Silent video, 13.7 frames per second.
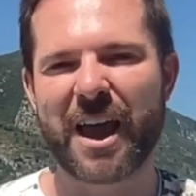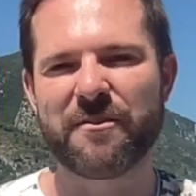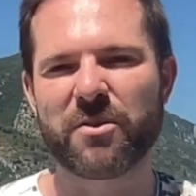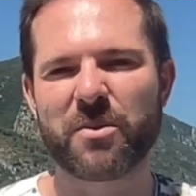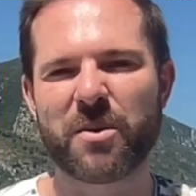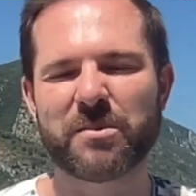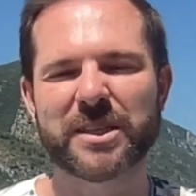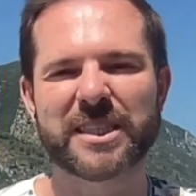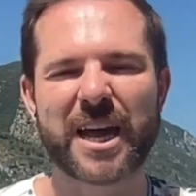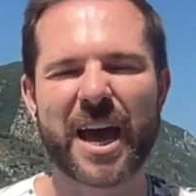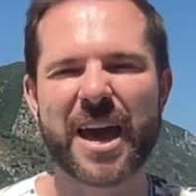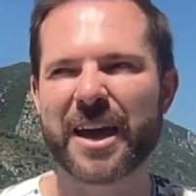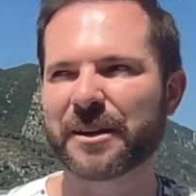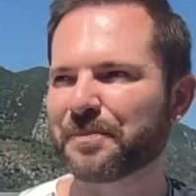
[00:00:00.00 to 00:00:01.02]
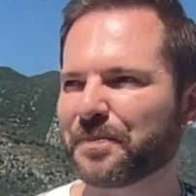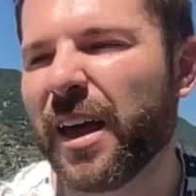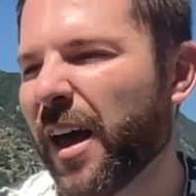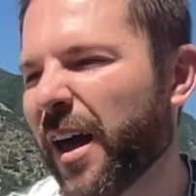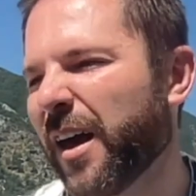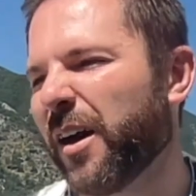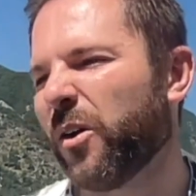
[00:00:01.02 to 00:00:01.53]
everyone was saying
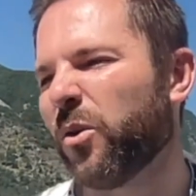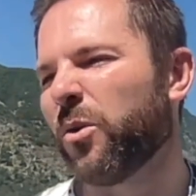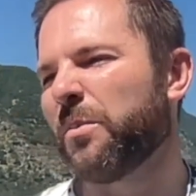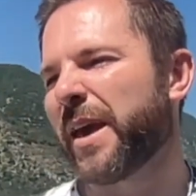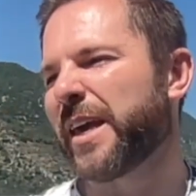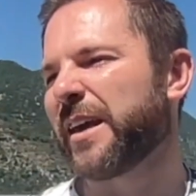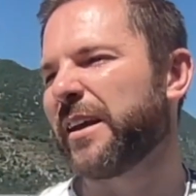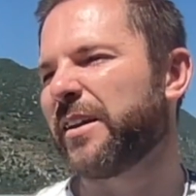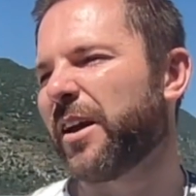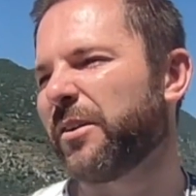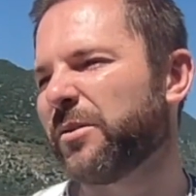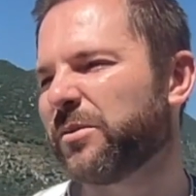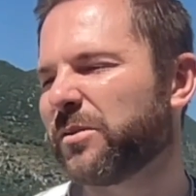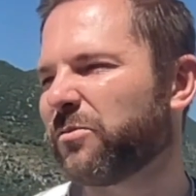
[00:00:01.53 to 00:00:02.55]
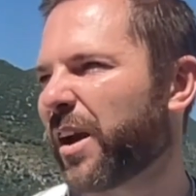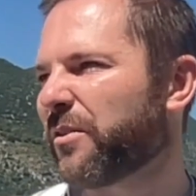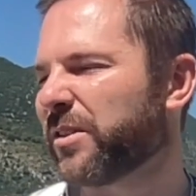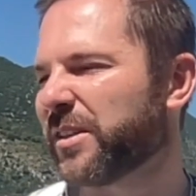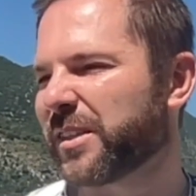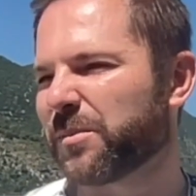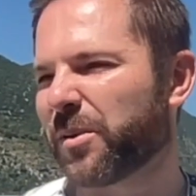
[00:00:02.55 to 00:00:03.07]
or making note
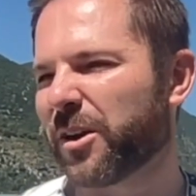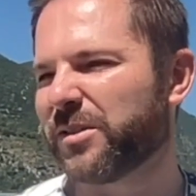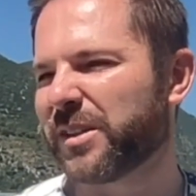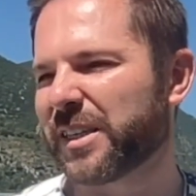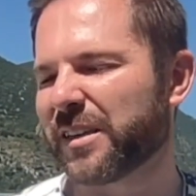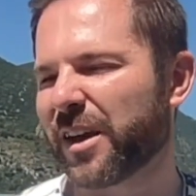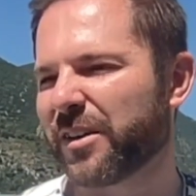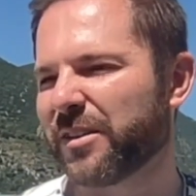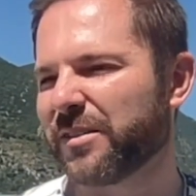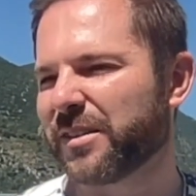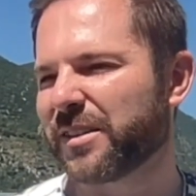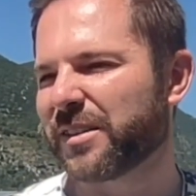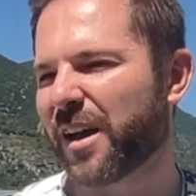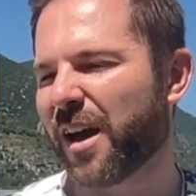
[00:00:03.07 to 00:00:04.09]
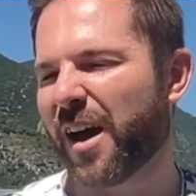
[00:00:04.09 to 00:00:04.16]
reference to post-it notes.